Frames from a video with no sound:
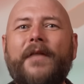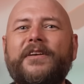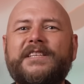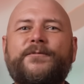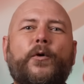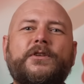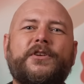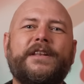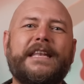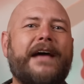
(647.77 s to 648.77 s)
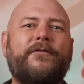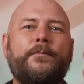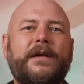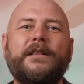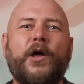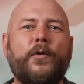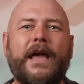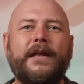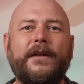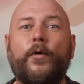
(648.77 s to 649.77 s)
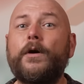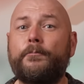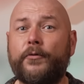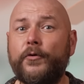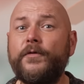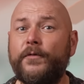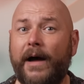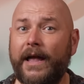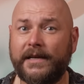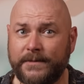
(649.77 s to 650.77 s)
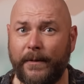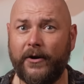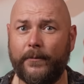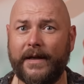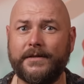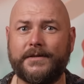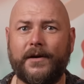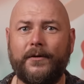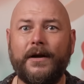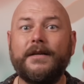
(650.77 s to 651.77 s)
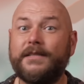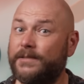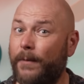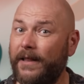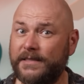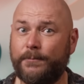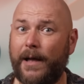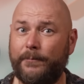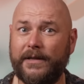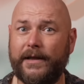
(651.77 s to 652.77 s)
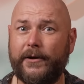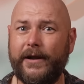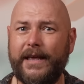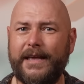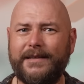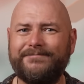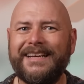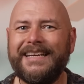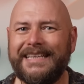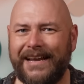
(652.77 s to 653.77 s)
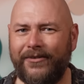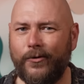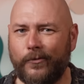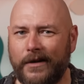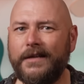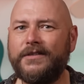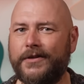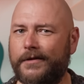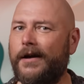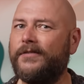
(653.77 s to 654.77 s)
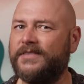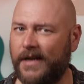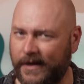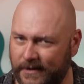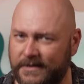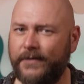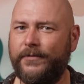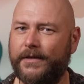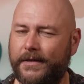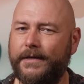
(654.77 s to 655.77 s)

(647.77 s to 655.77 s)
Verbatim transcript: But this force could never be located or proved by experiment, so despite its popularity, it never really took off scientifically.